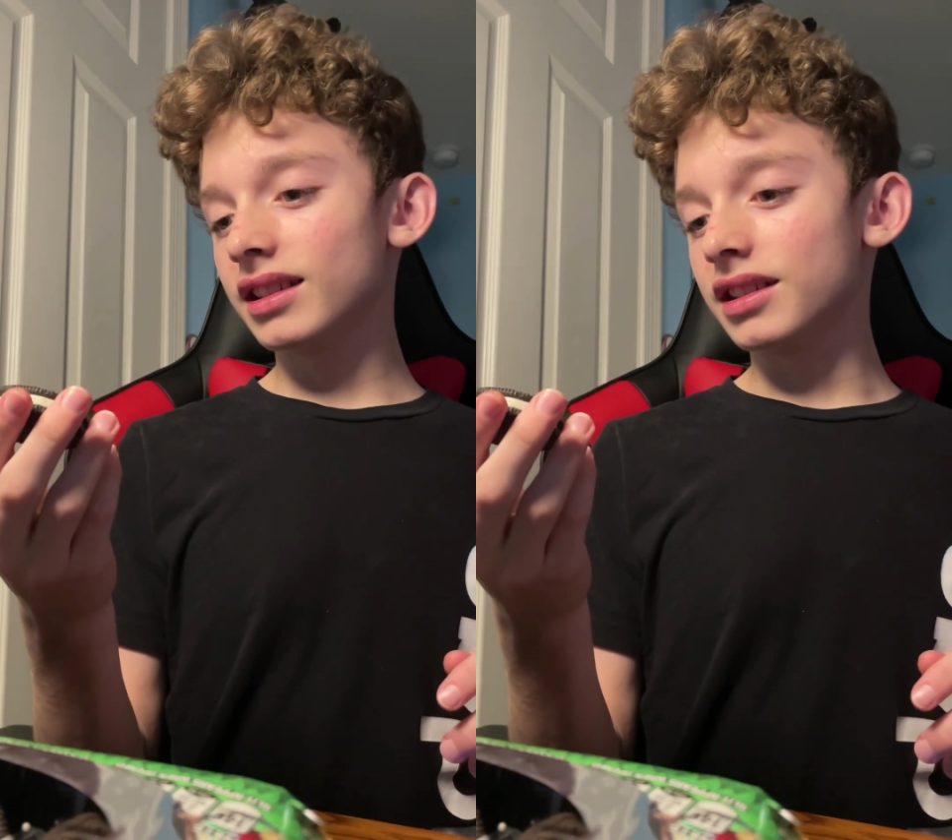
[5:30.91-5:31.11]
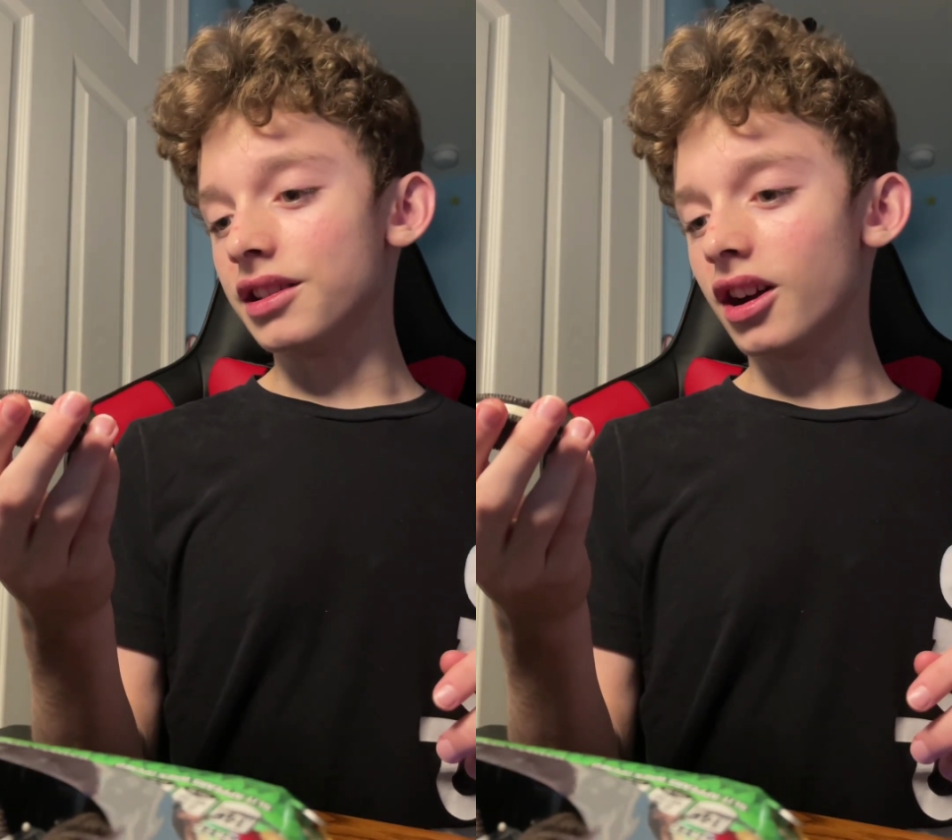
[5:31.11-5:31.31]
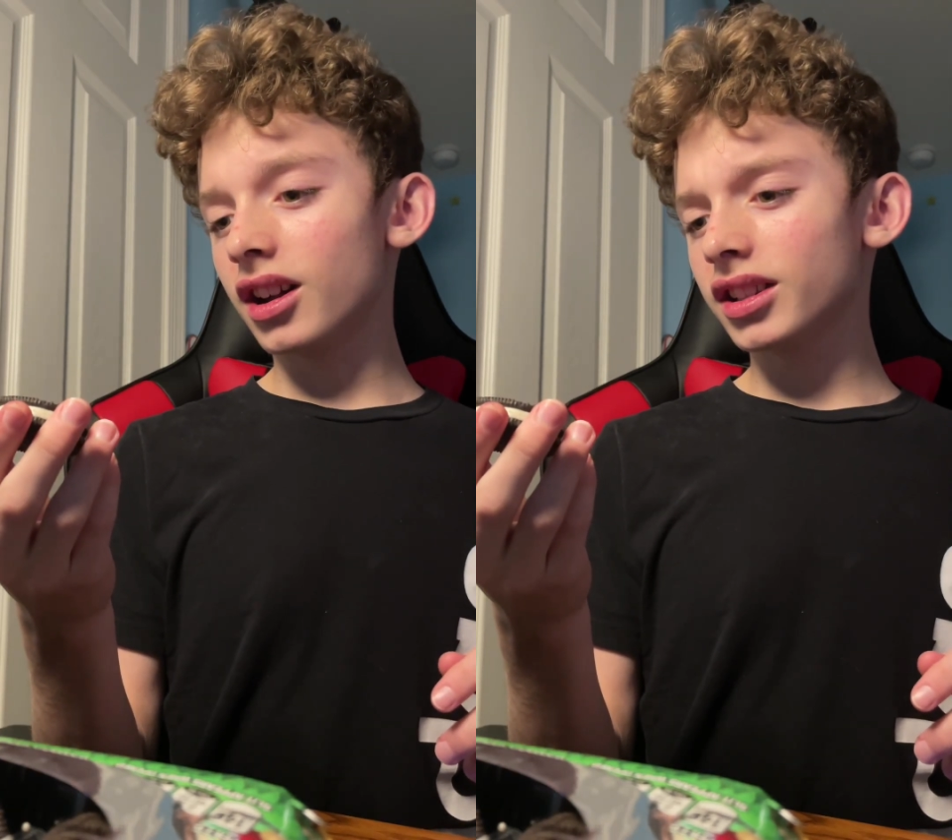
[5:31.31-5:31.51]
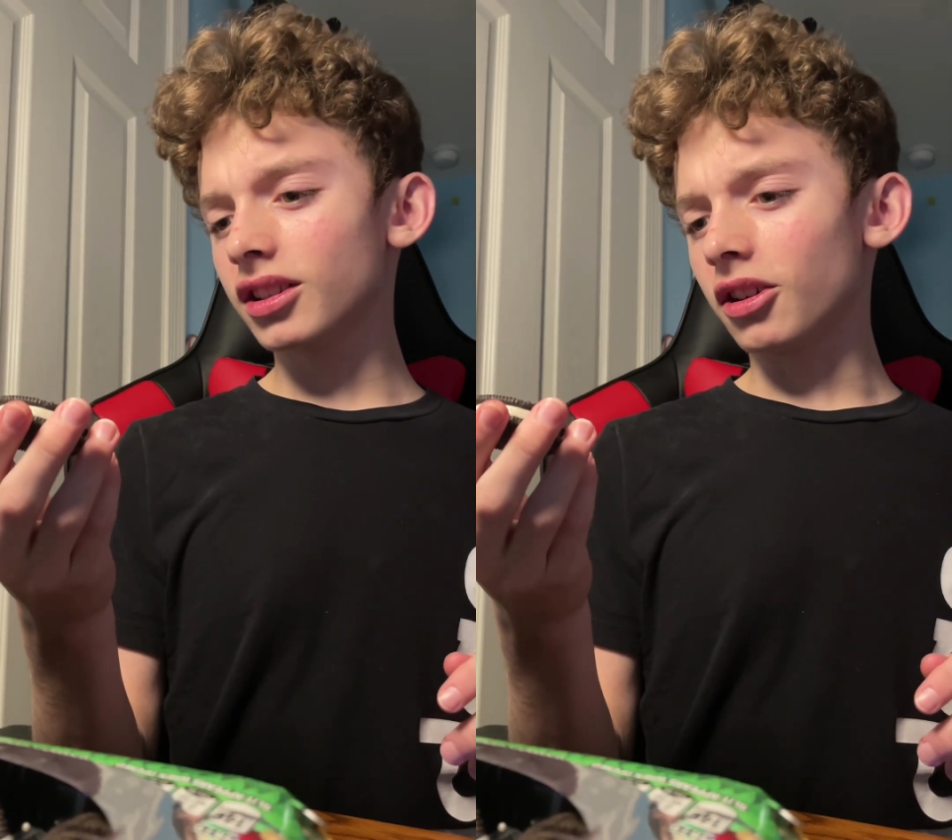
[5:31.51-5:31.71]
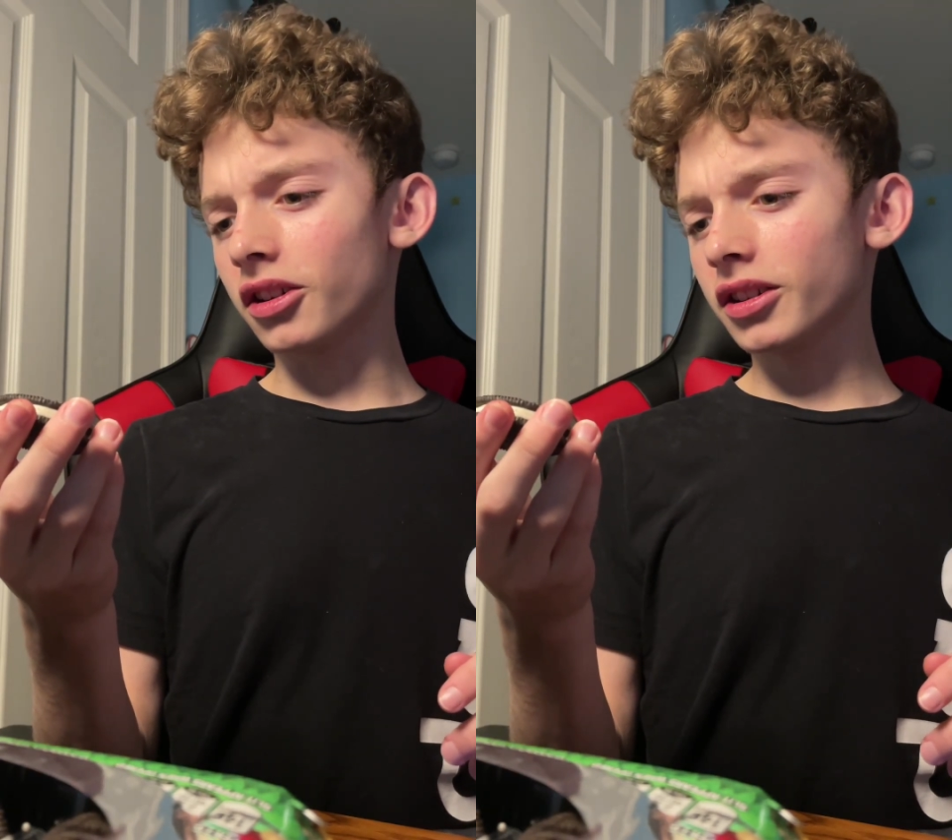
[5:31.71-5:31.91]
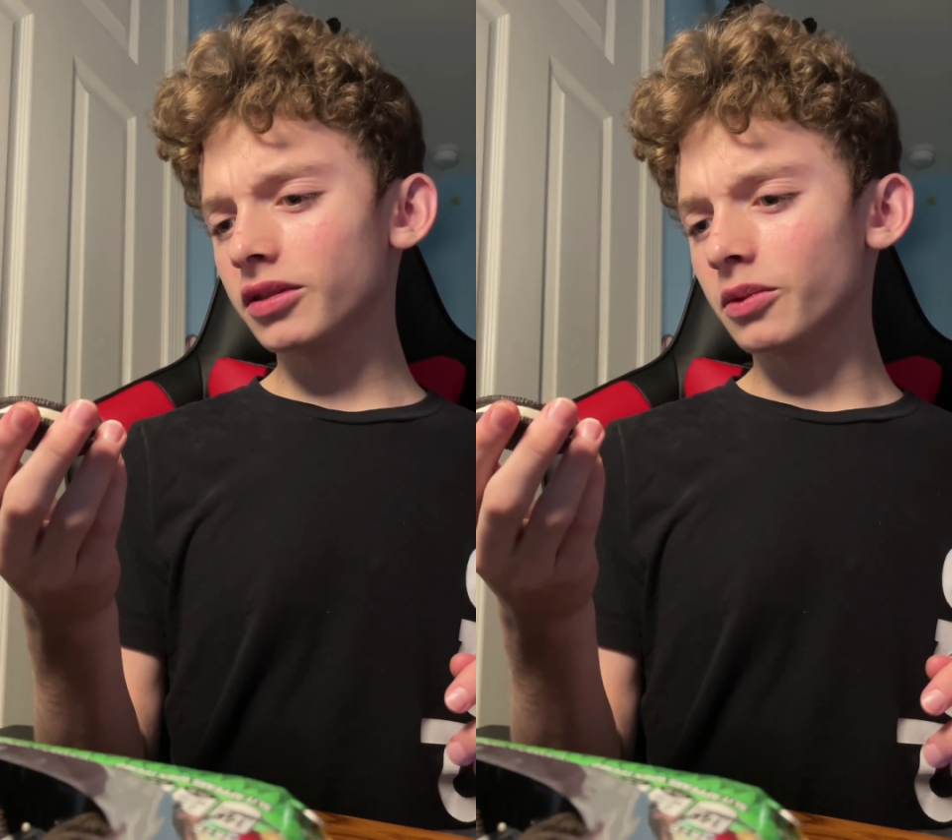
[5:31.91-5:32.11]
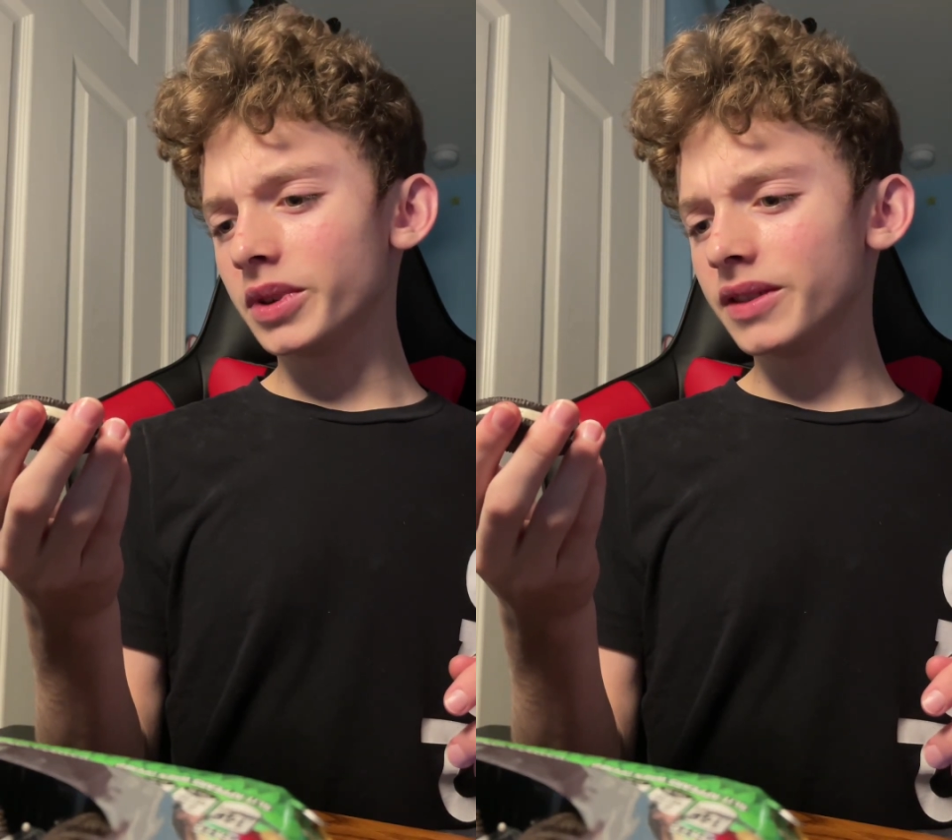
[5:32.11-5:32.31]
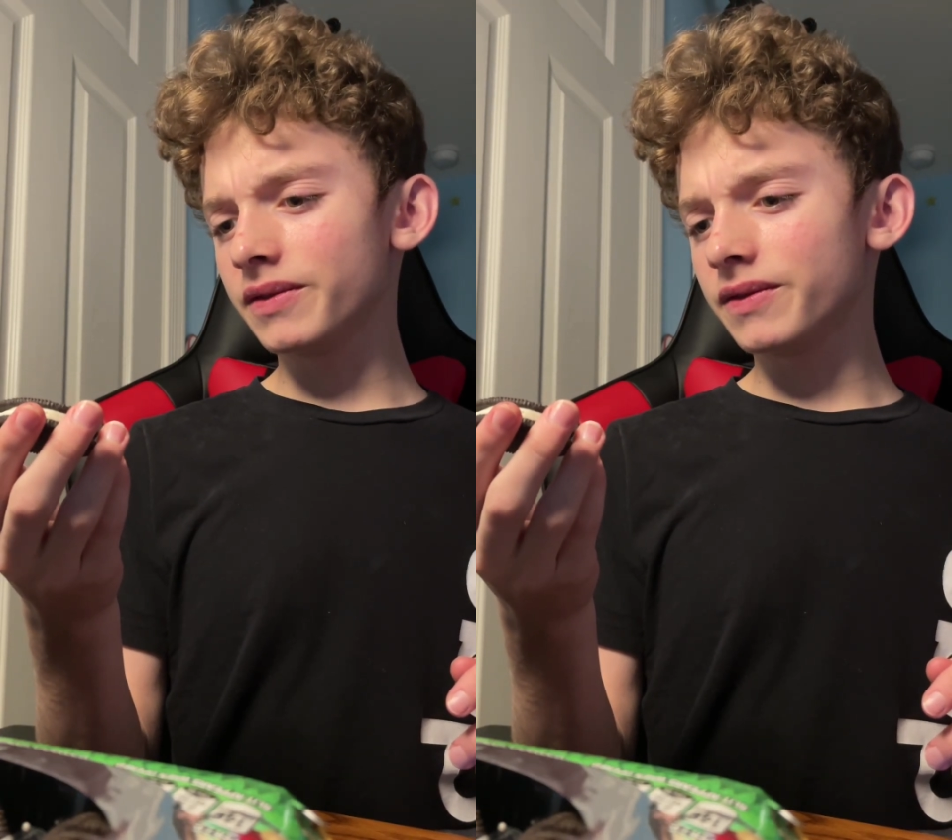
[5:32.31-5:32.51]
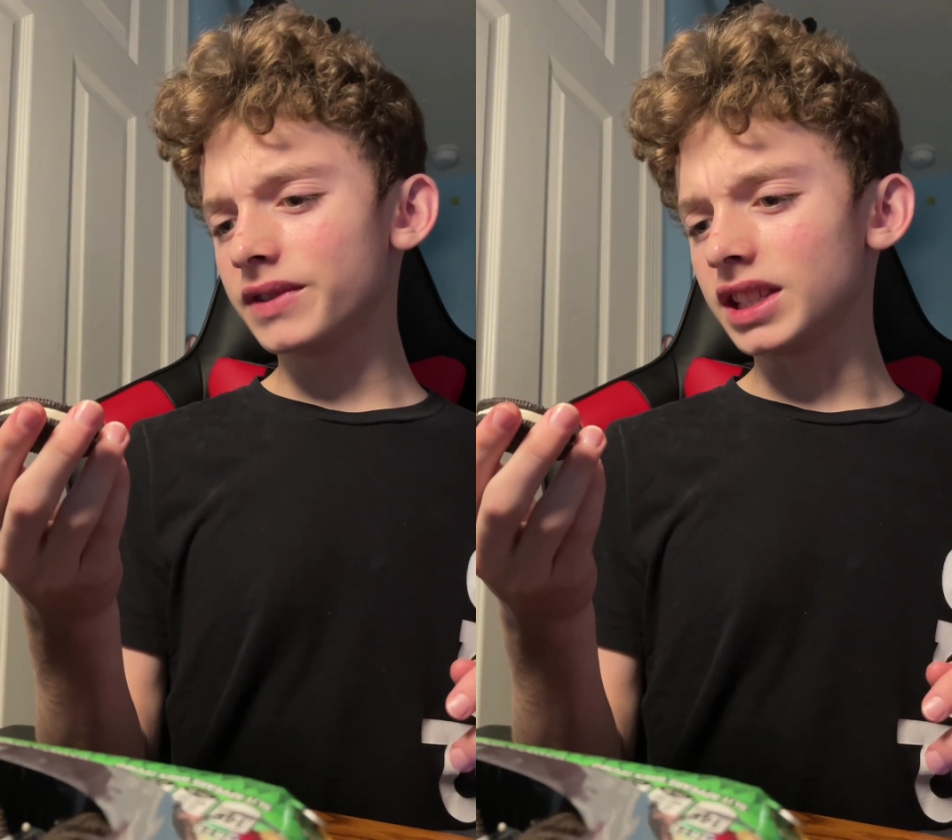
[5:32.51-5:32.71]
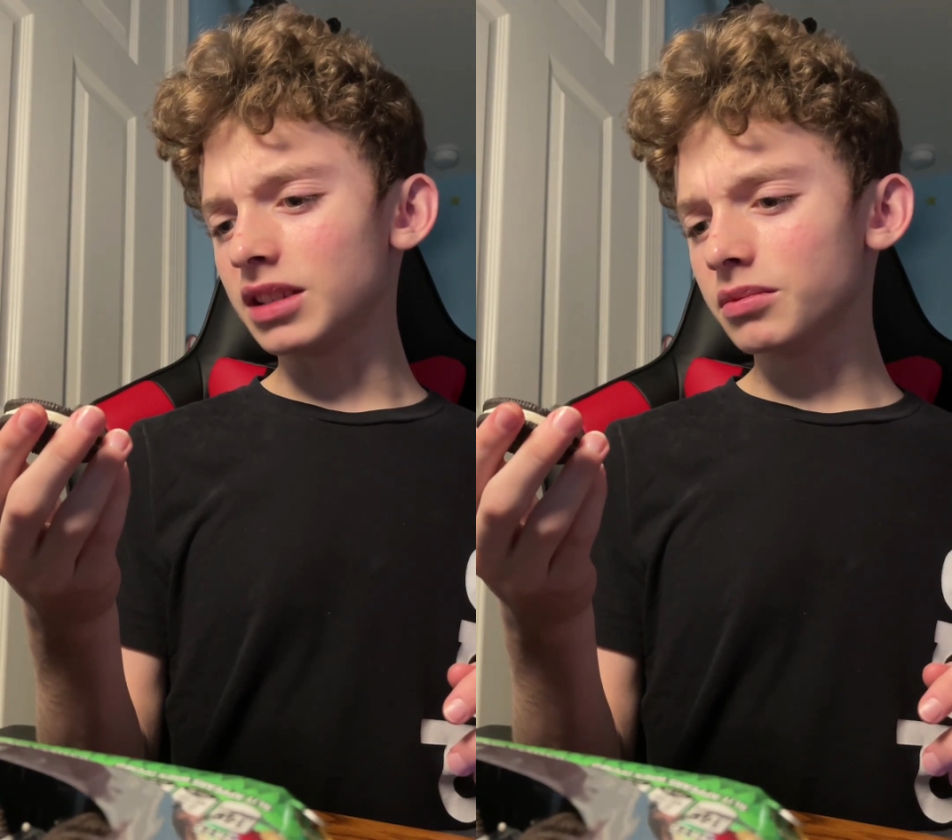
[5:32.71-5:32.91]
not art we've
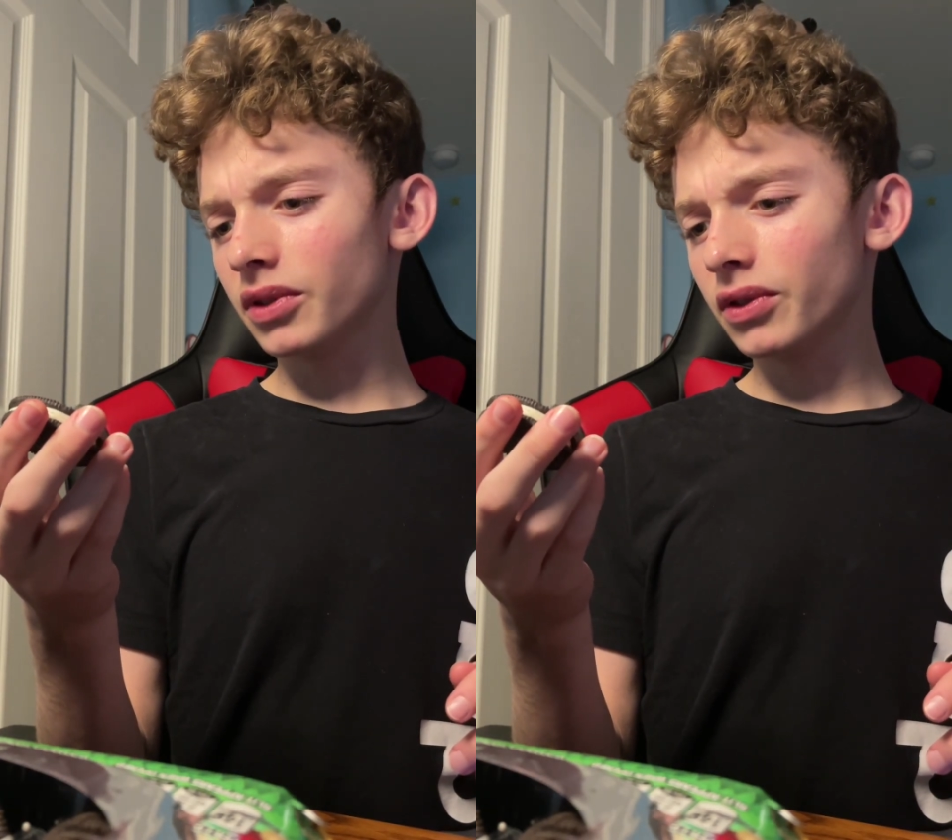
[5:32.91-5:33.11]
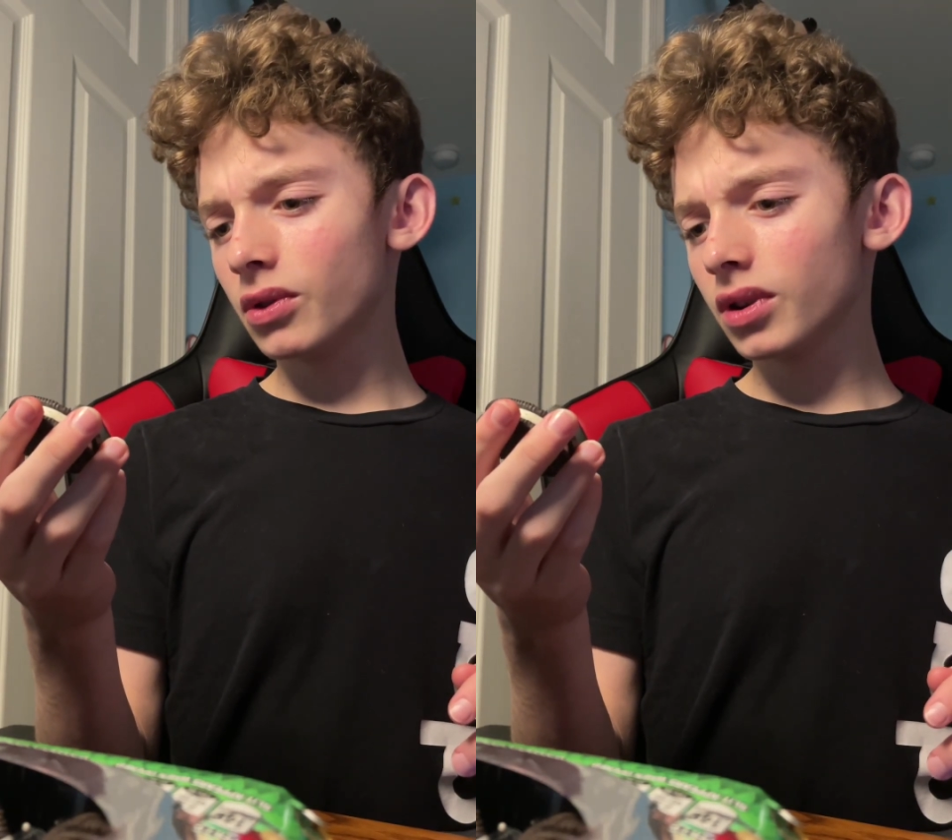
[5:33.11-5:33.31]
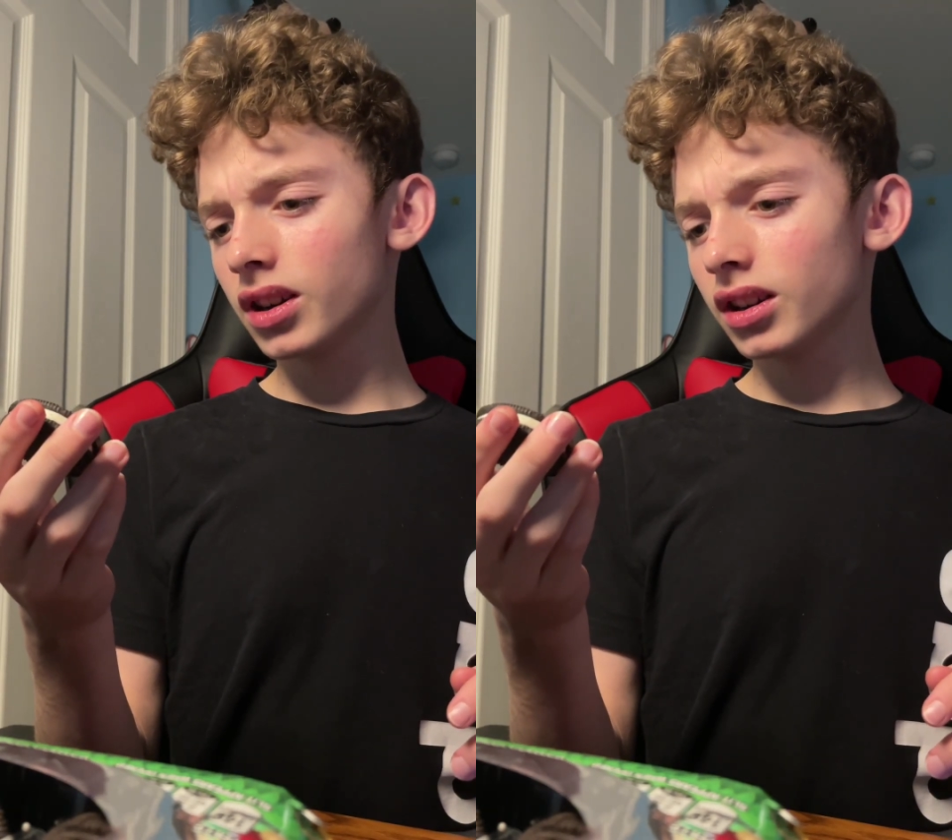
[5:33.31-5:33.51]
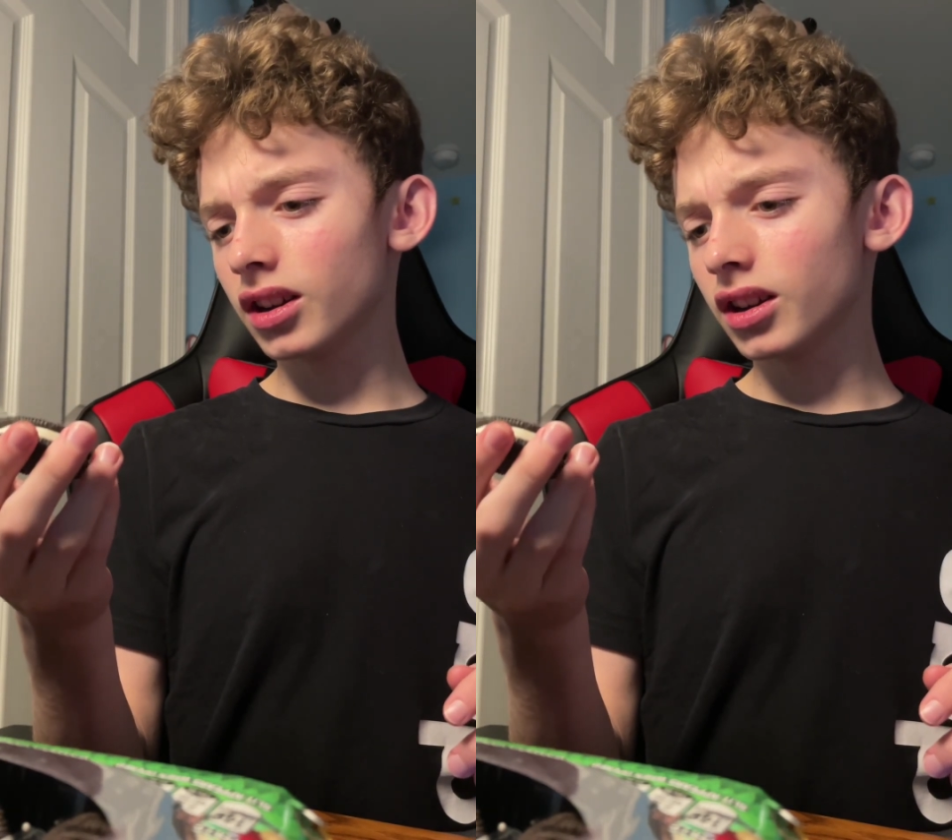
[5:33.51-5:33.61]
seen before.